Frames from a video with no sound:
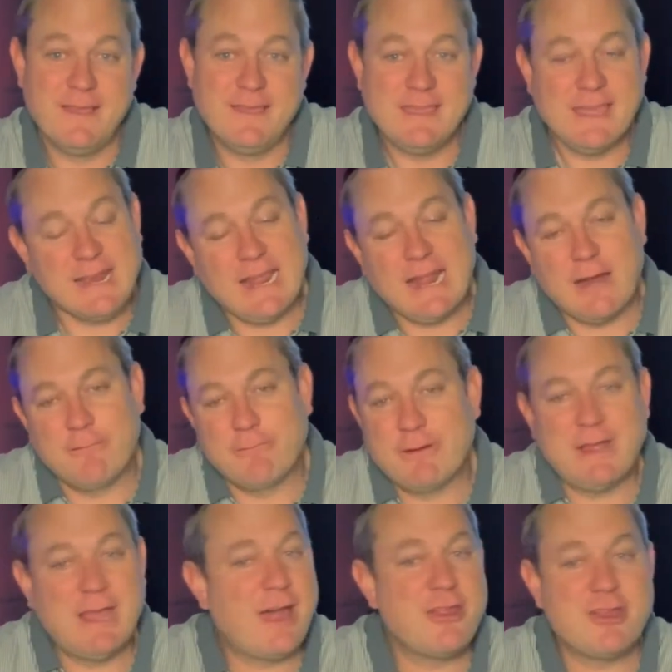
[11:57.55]
In
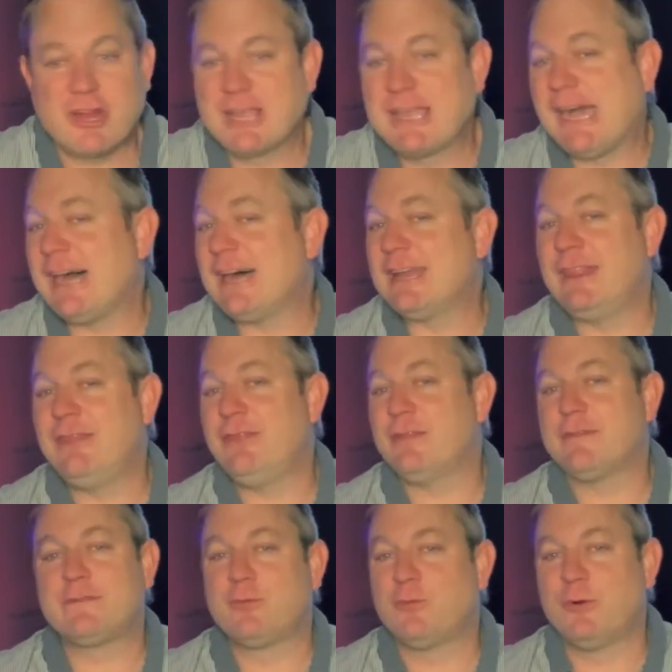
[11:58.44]
every other God in
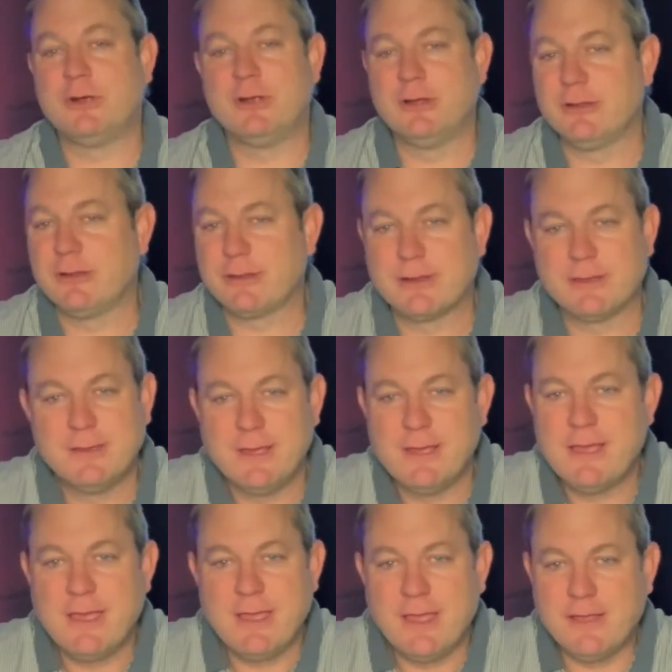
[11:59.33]
this world,
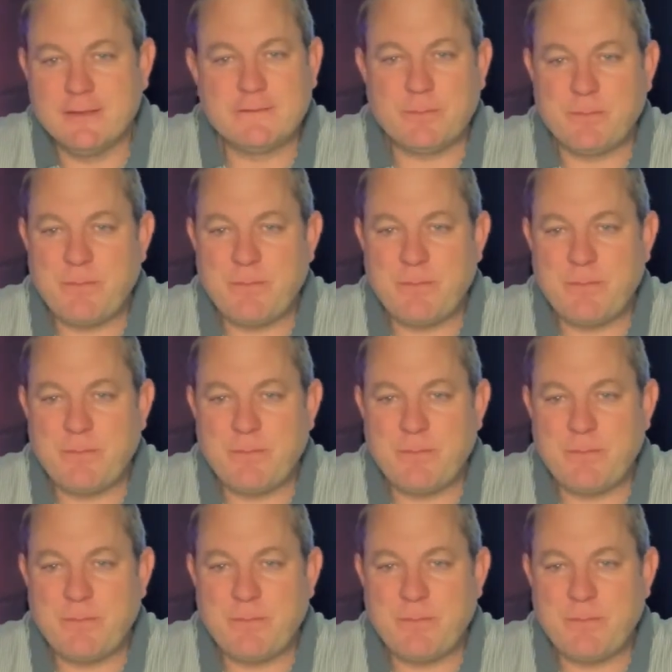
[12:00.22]
its